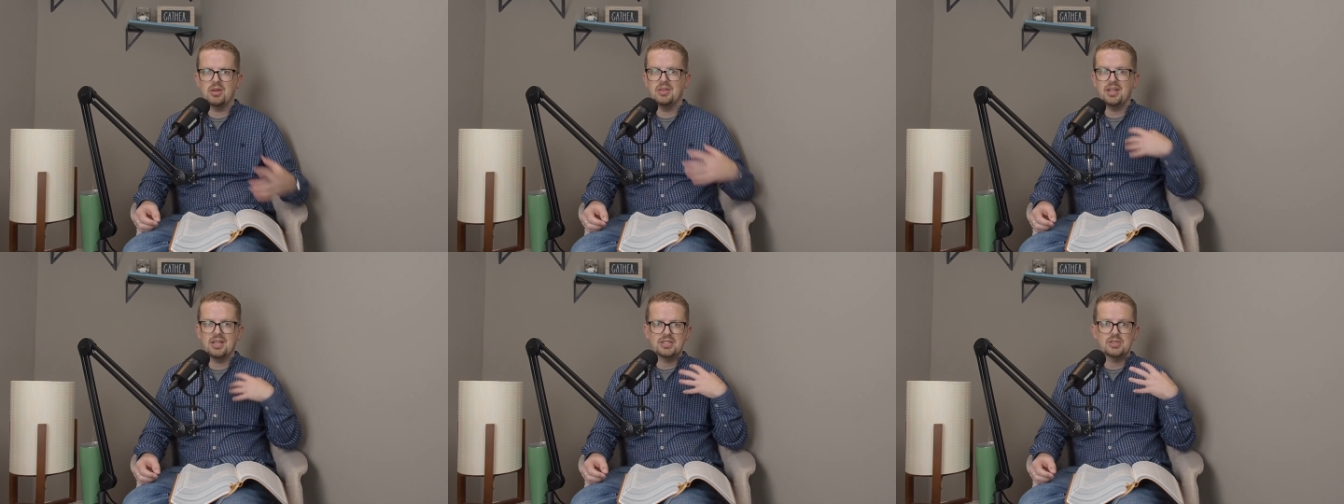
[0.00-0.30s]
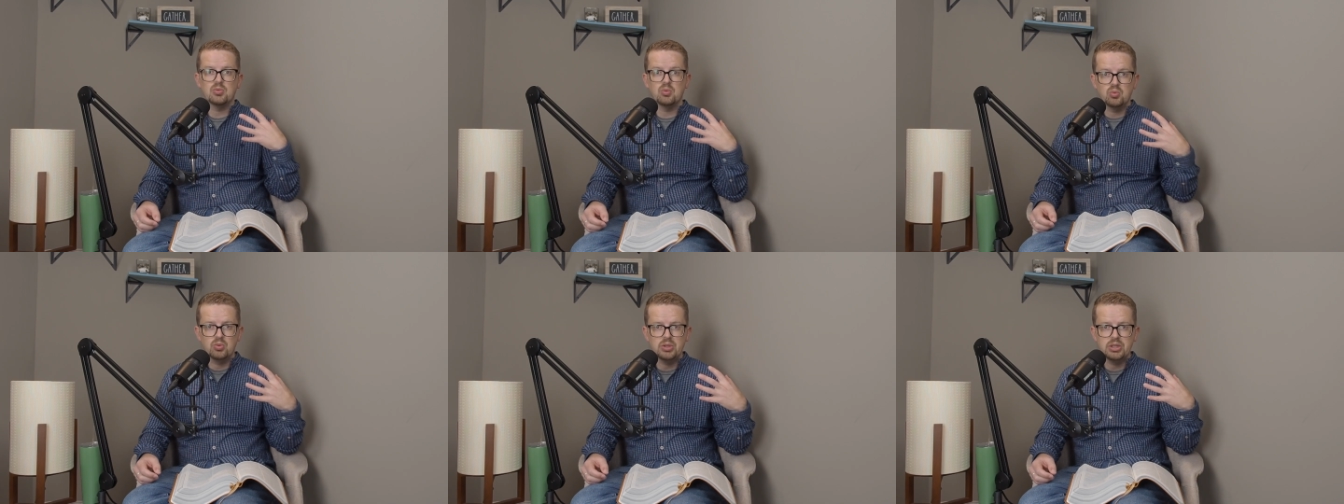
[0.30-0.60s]
And
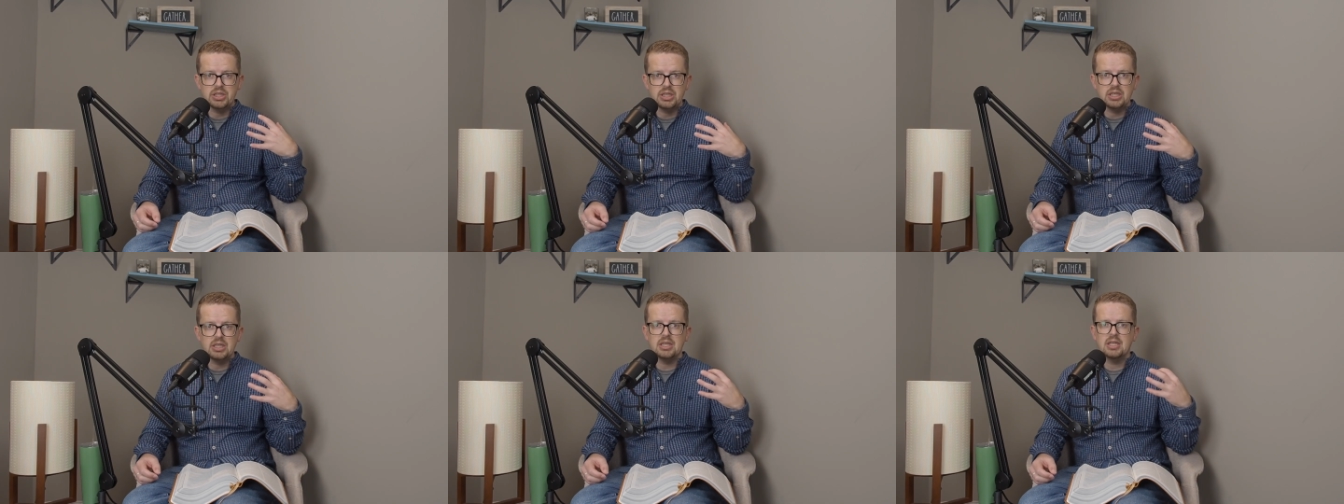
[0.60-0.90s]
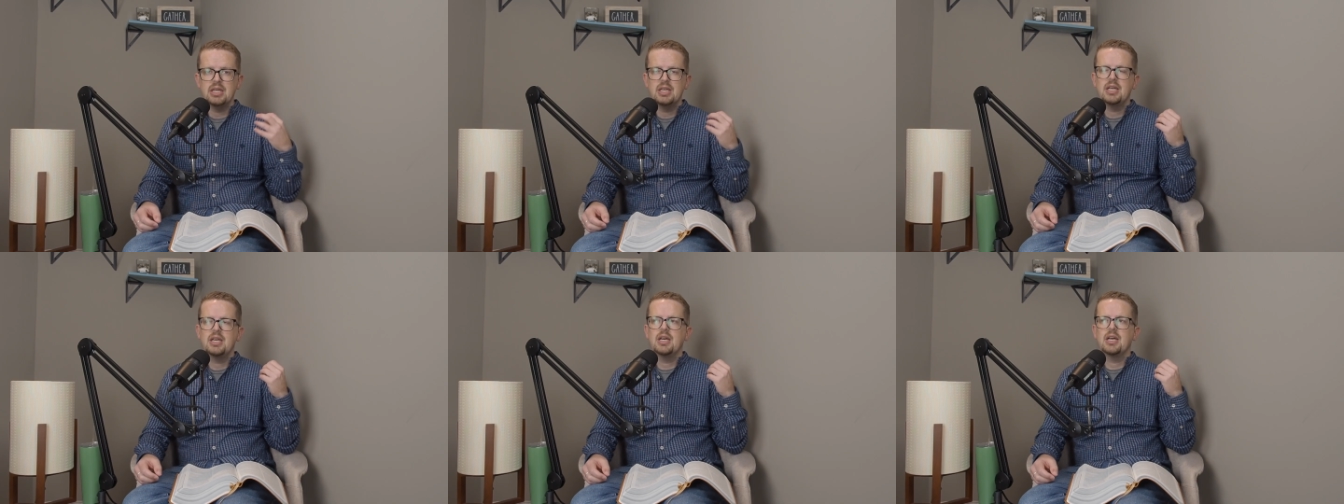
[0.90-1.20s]
that's a
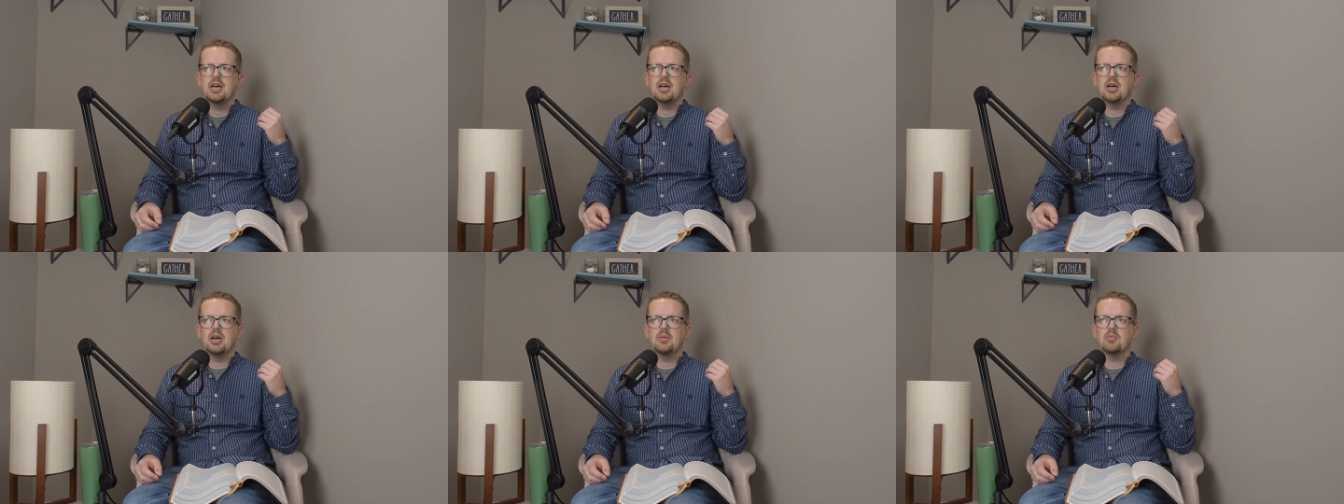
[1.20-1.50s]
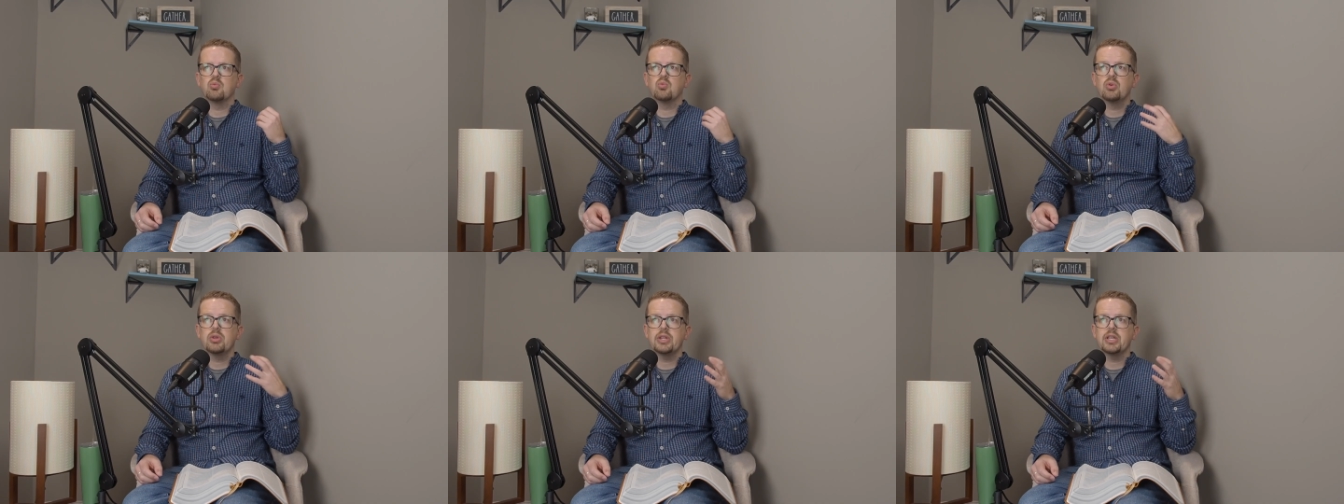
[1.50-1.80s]
really
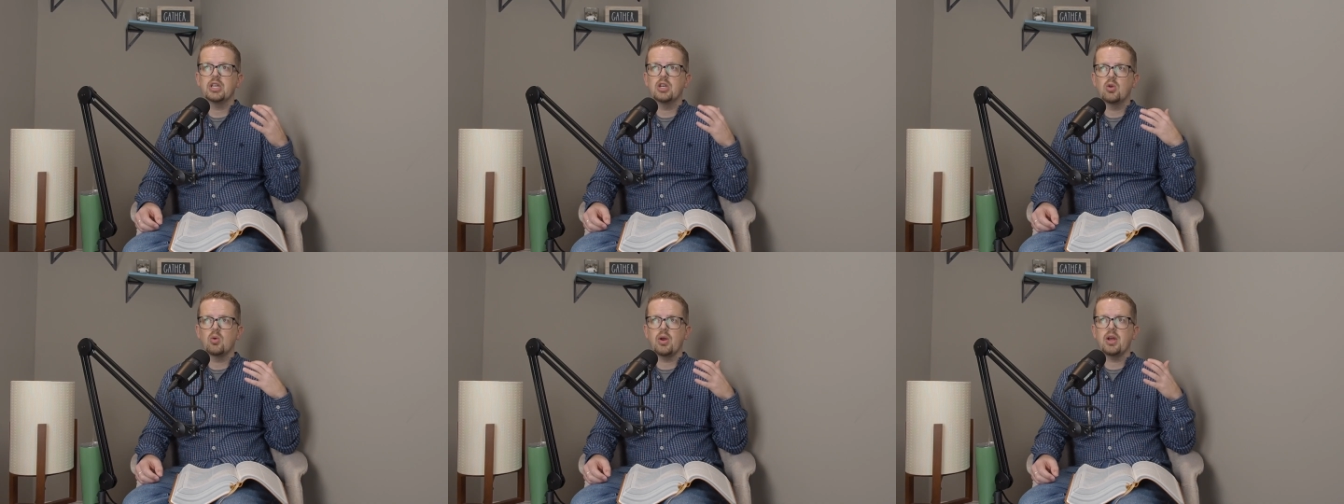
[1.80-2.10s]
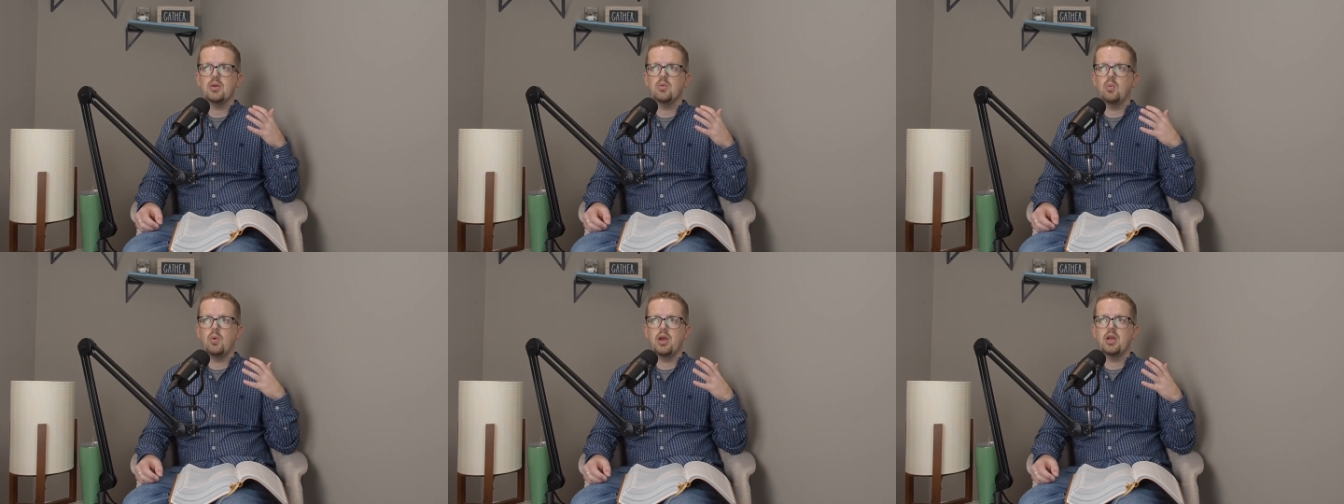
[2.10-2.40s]

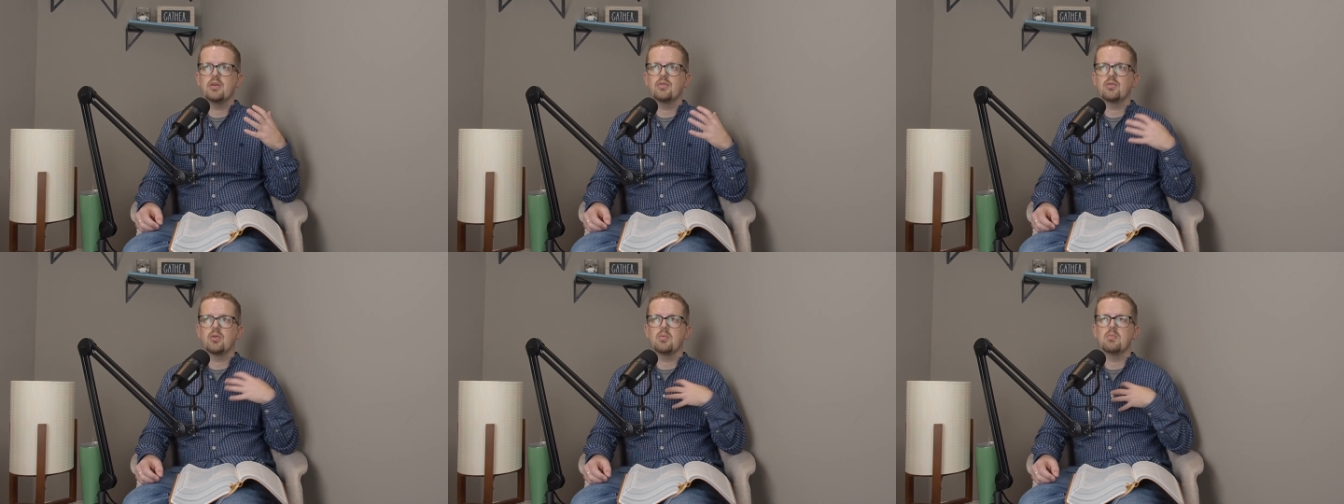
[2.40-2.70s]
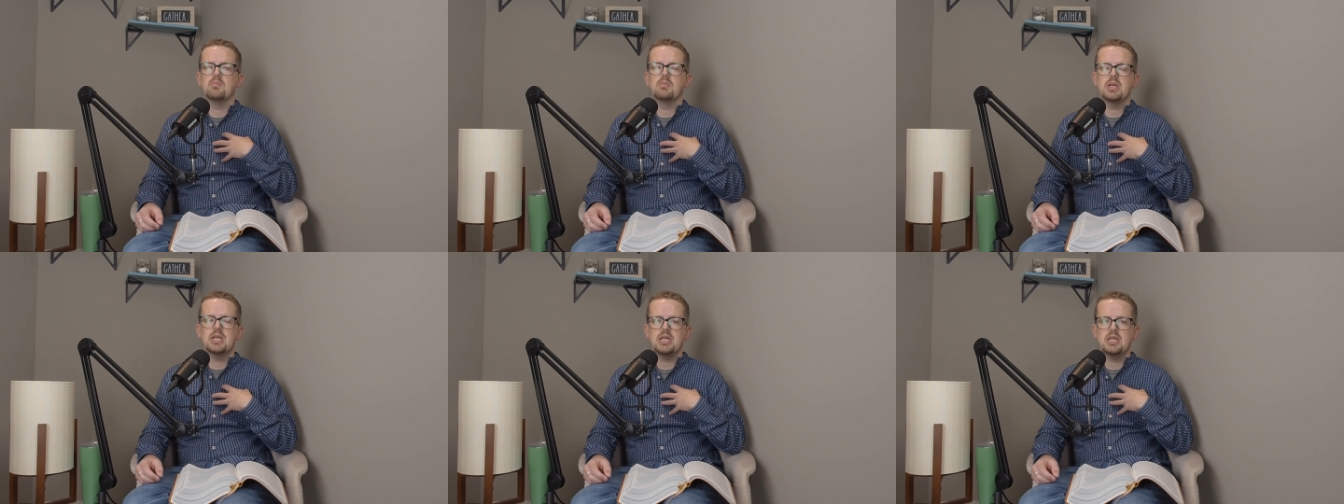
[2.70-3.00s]
great way for
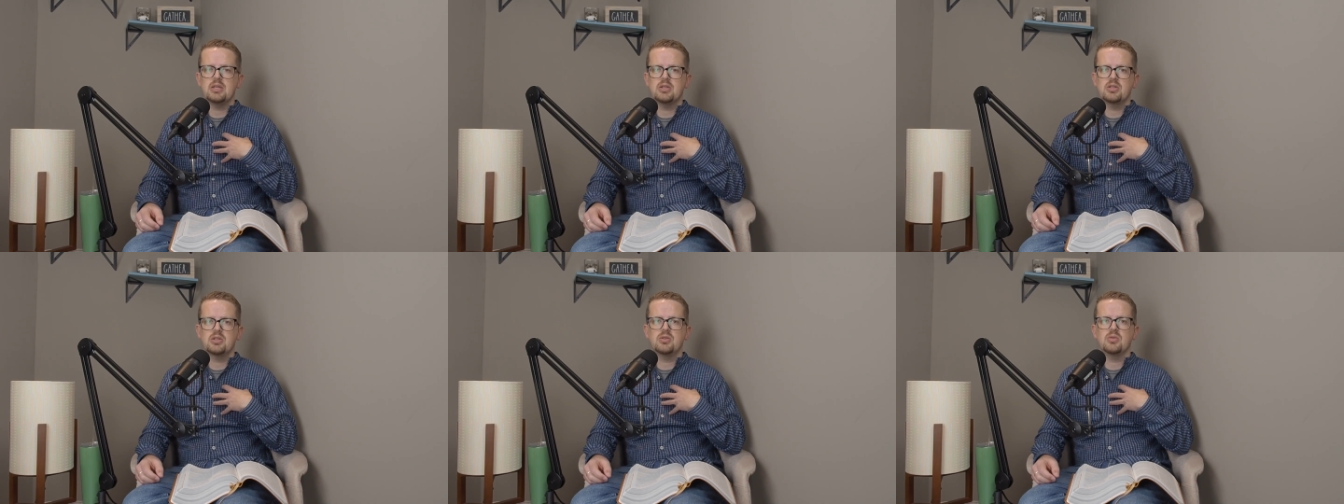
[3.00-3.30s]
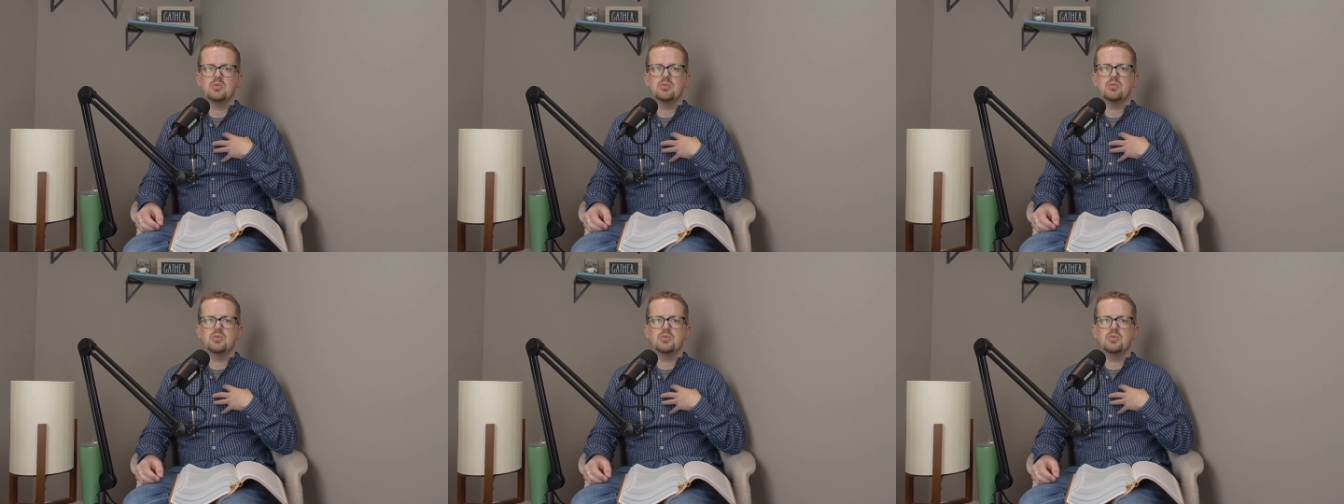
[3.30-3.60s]
me
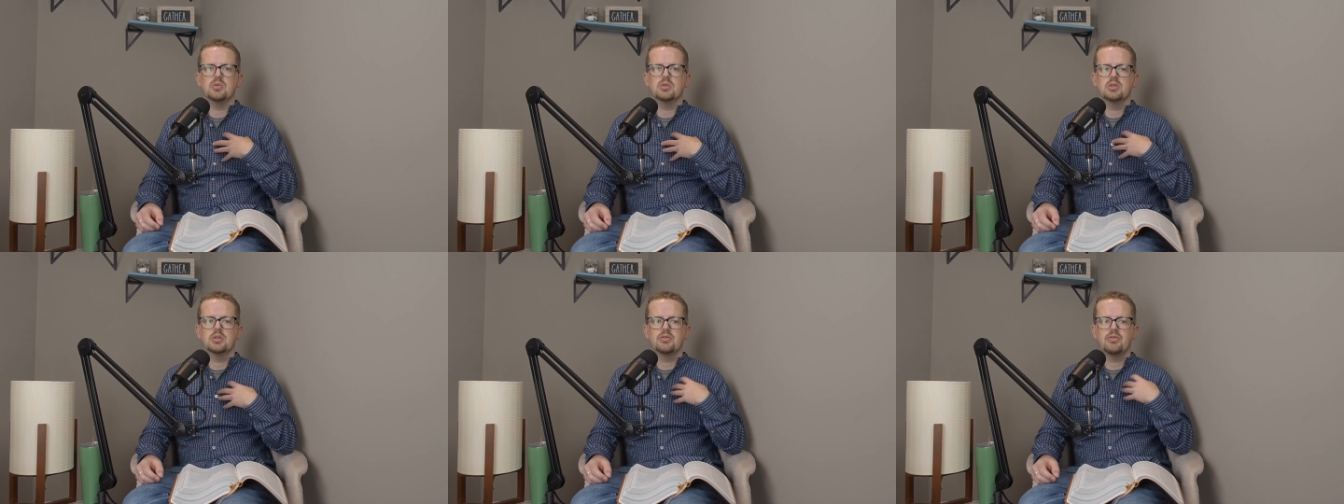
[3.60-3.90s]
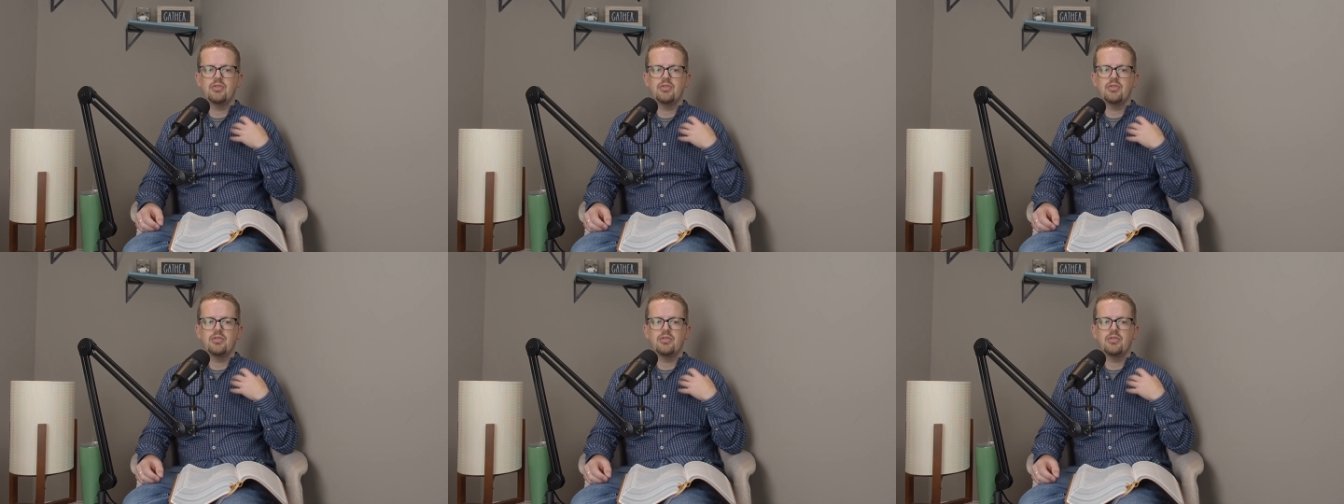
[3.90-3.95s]
to